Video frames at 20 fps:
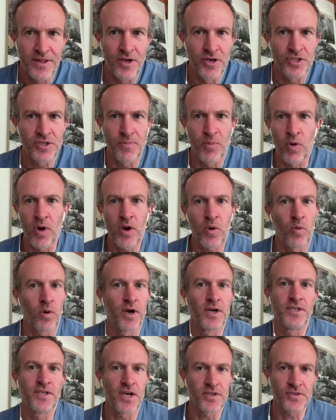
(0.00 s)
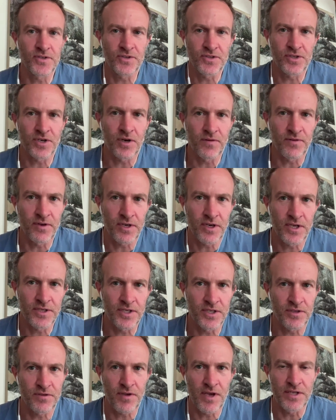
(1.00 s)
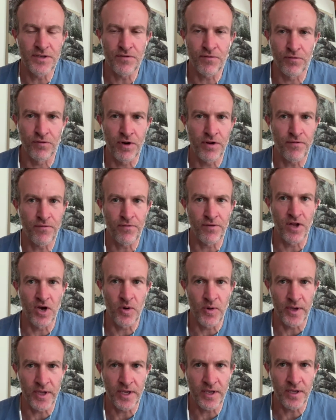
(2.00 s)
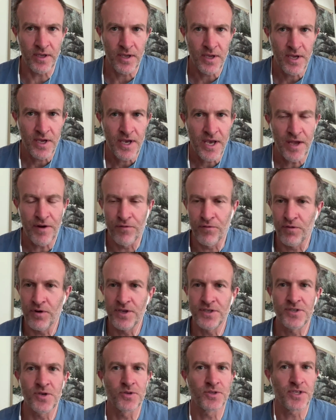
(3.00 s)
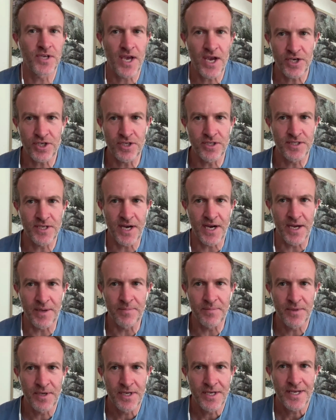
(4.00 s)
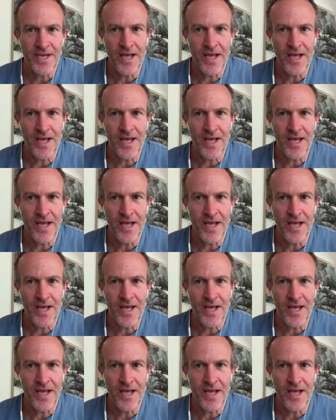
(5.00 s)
There's a point where it doesn't serve it because it's free flowing and free association time.